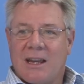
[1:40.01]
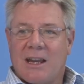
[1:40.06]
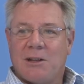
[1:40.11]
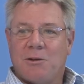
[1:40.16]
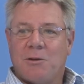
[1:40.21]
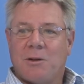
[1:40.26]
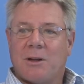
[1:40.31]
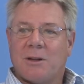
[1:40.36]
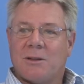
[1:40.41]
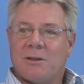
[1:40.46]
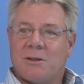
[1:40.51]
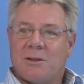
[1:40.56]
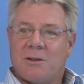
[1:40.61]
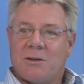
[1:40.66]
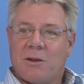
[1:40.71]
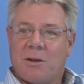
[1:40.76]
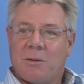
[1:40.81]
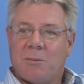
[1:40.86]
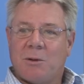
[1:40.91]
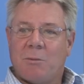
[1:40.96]
and you can
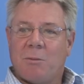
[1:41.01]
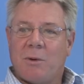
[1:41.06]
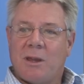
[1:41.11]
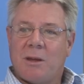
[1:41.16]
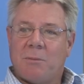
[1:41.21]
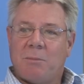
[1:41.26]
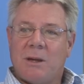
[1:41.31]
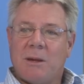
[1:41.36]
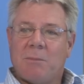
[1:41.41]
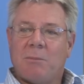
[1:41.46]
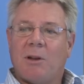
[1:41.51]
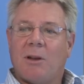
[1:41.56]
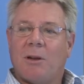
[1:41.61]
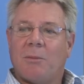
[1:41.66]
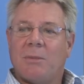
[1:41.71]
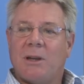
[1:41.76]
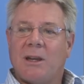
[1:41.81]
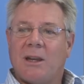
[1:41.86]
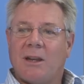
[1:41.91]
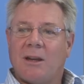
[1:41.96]
determine whether people
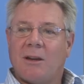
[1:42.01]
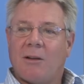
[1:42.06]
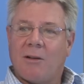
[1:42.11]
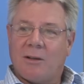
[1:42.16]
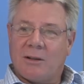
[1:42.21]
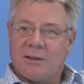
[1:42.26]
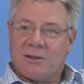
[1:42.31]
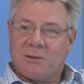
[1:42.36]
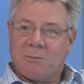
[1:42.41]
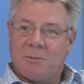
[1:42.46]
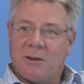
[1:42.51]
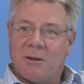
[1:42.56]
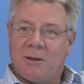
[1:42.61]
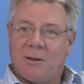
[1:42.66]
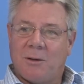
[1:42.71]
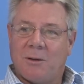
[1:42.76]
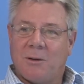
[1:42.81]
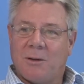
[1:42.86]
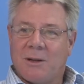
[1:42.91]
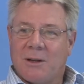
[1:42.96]
are being honest with
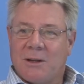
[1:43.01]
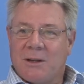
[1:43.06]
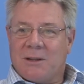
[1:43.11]
you.